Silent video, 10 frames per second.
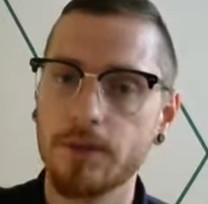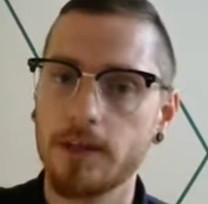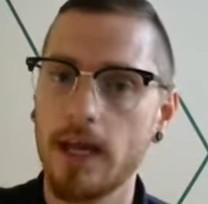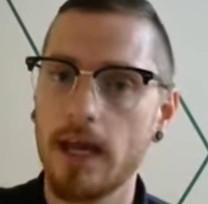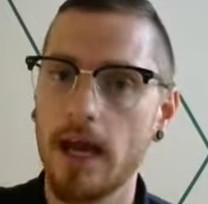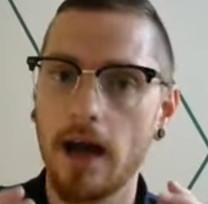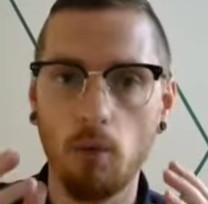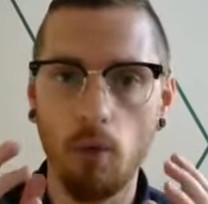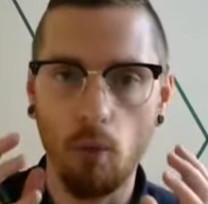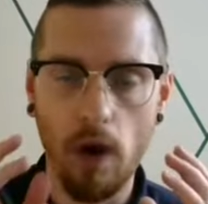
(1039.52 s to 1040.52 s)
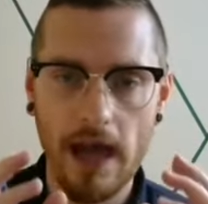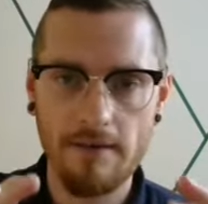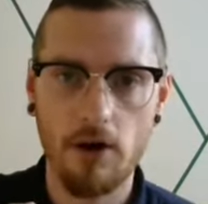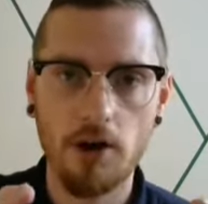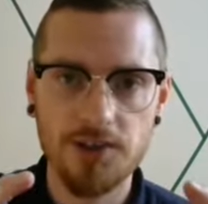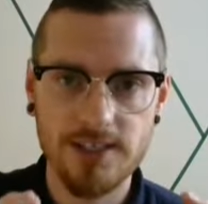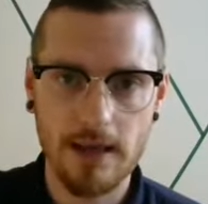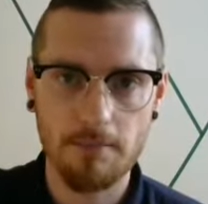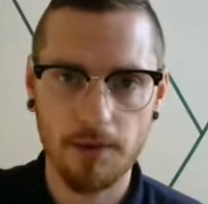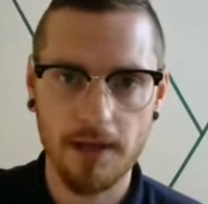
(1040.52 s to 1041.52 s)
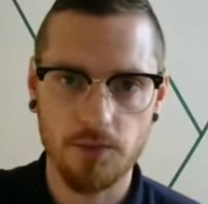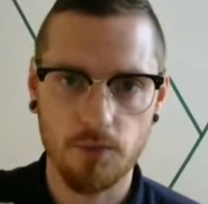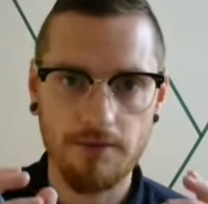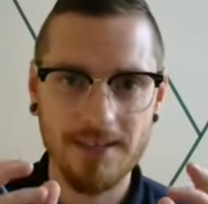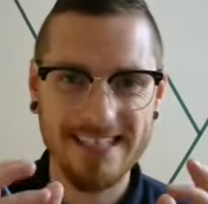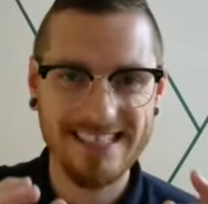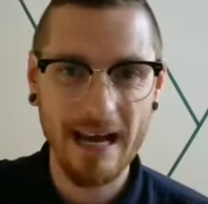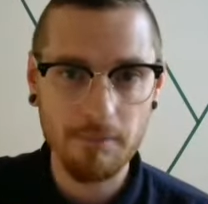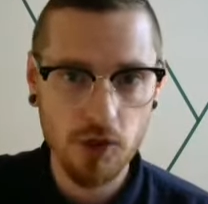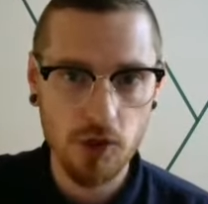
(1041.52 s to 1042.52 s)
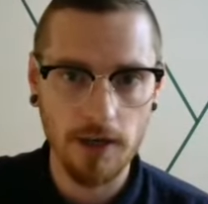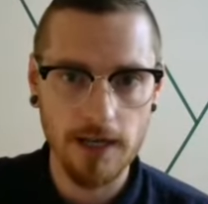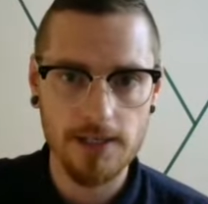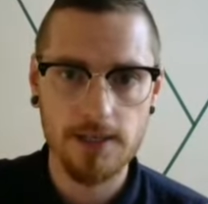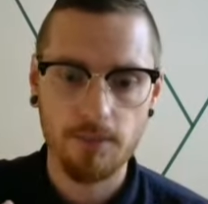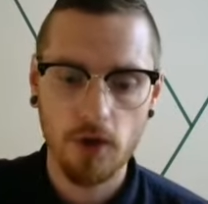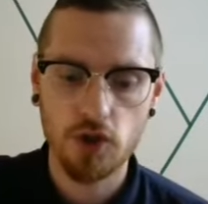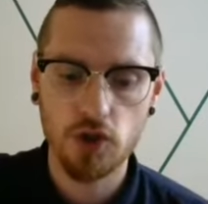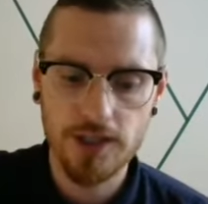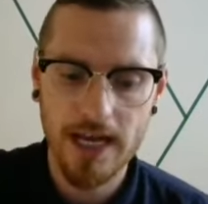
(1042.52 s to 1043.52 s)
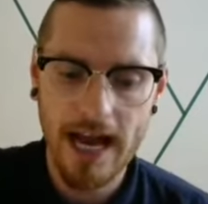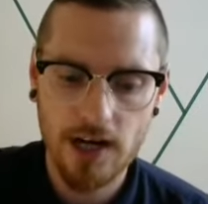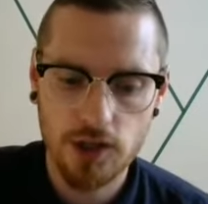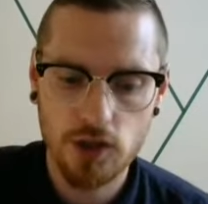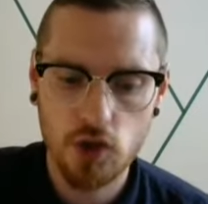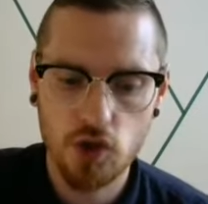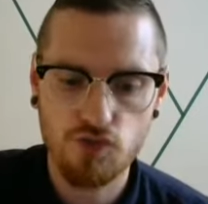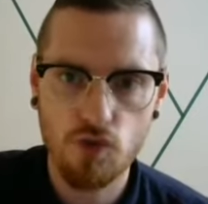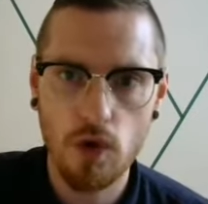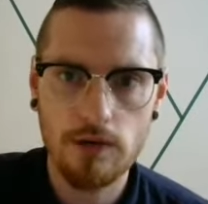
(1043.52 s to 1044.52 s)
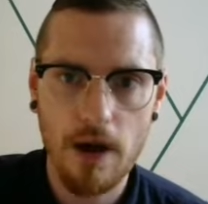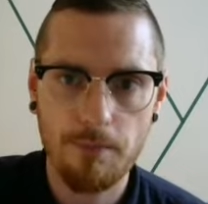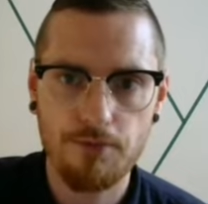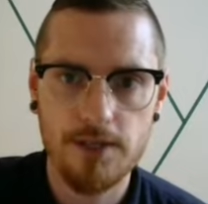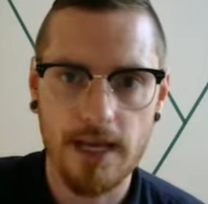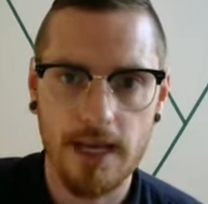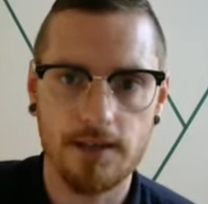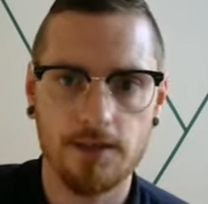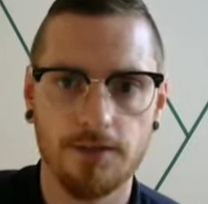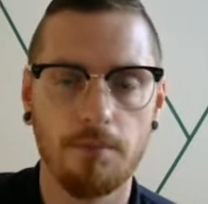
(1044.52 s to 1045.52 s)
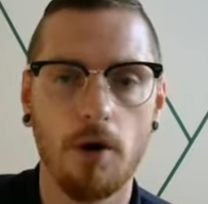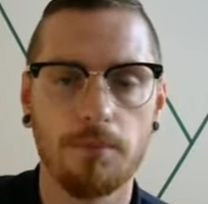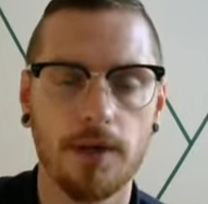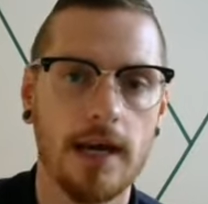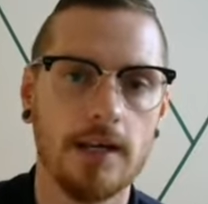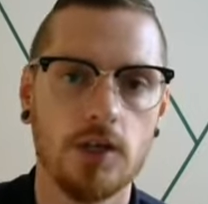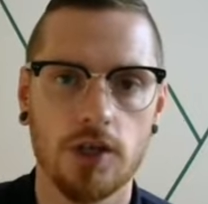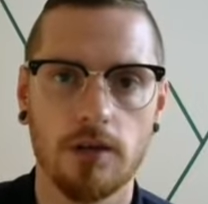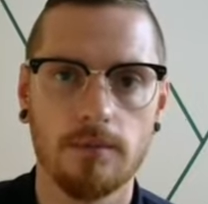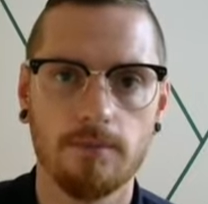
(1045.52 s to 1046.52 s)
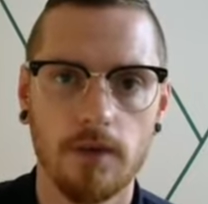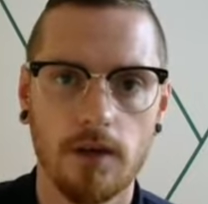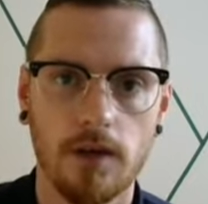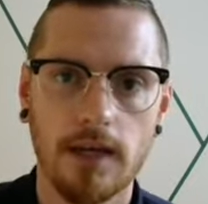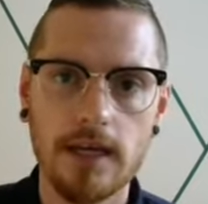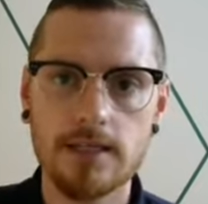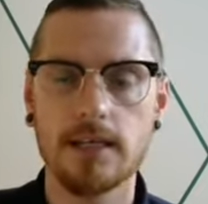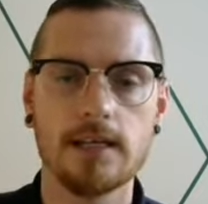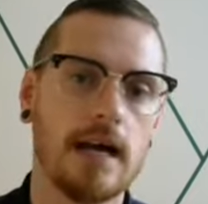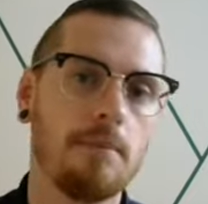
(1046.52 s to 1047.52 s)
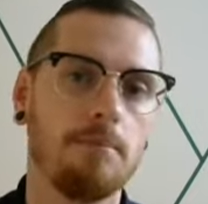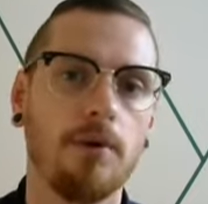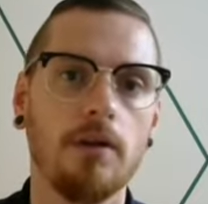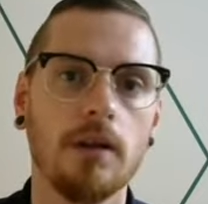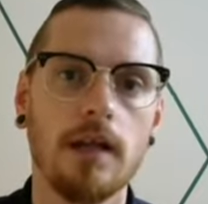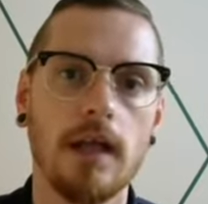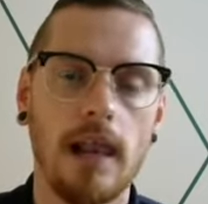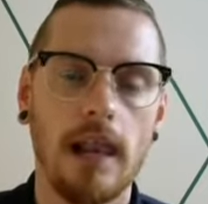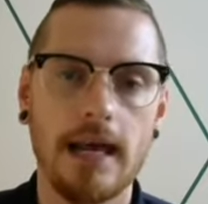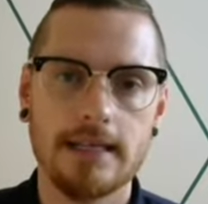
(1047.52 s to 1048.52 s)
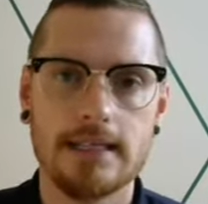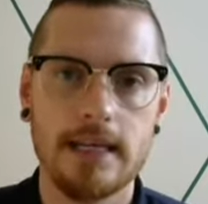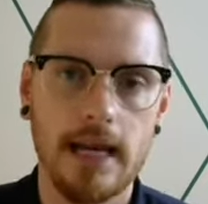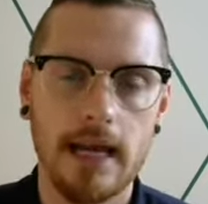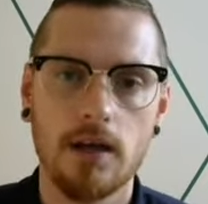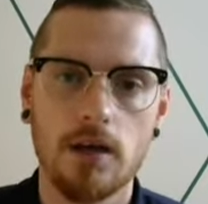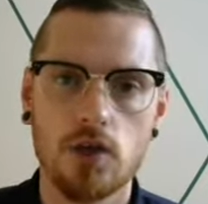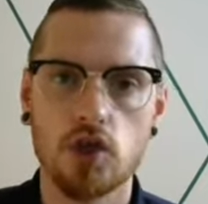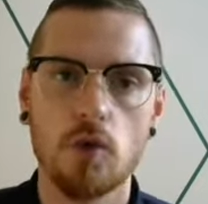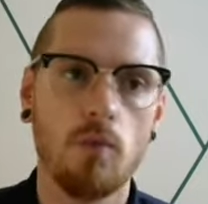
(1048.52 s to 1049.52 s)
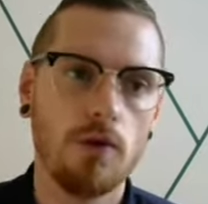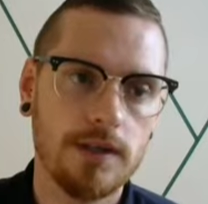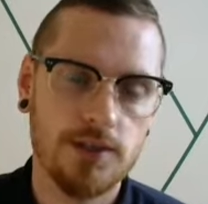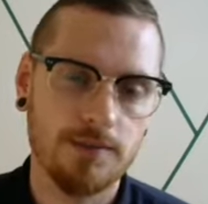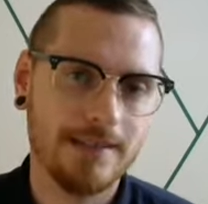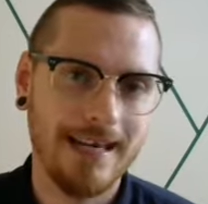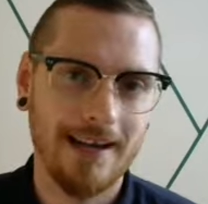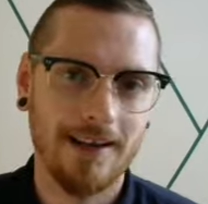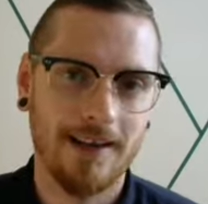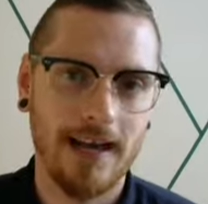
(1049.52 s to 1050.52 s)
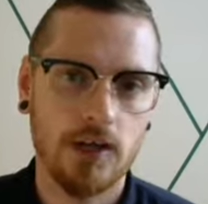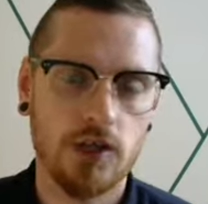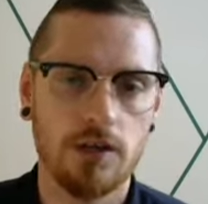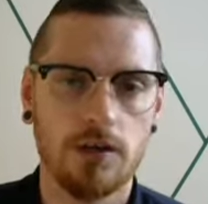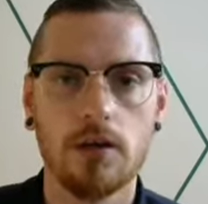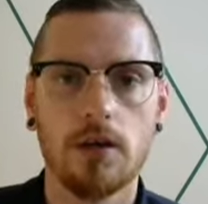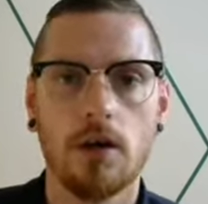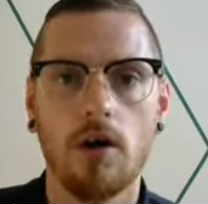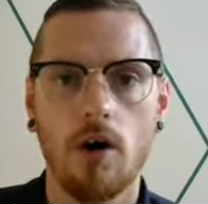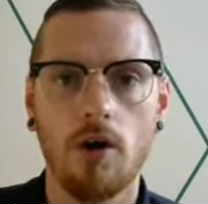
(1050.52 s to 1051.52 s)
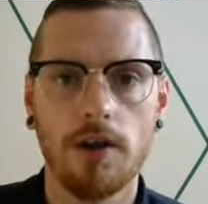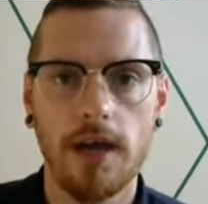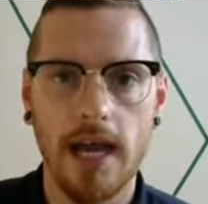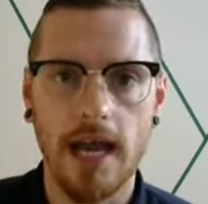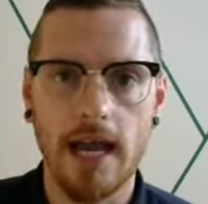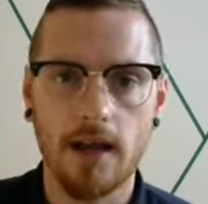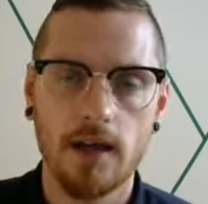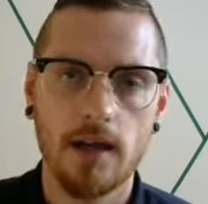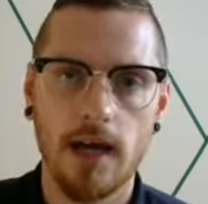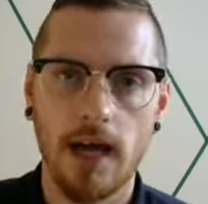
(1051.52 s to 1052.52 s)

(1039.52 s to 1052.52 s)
okay? And whatever our sample is, whatever the snapshot is, does it actually truly represent the population? Here's an example. Let's say someone did some data collection on a